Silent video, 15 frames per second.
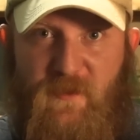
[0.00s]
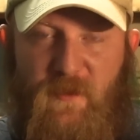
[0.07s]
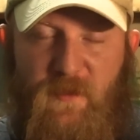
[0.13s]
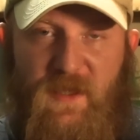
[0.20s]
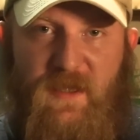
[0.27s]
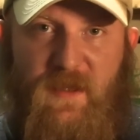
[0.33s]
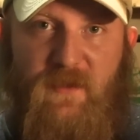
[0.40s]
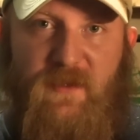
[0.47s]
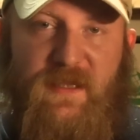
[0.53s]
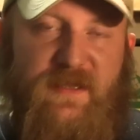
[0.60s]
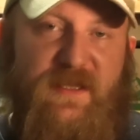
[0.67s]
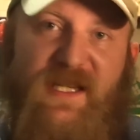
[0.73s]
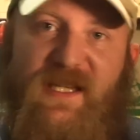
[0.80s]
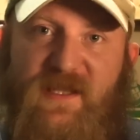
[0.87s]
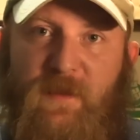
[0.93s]
normally only
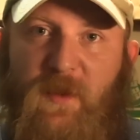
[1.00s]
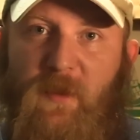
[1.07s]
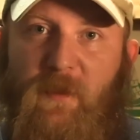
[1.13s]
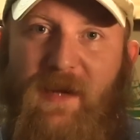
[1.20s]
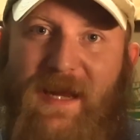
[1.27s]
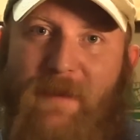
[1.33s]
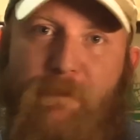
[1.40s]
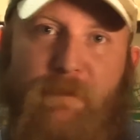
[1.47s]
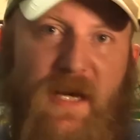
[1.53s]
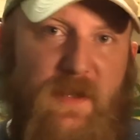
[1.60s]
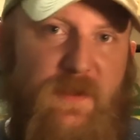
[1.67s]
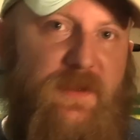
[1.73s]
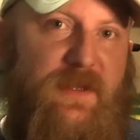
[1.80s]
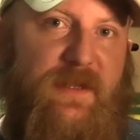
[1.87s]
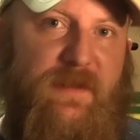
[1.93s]
accessible by
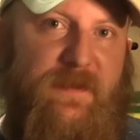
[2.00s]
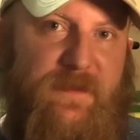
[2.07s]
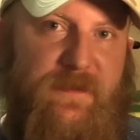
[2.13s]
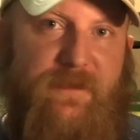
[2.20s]
boat.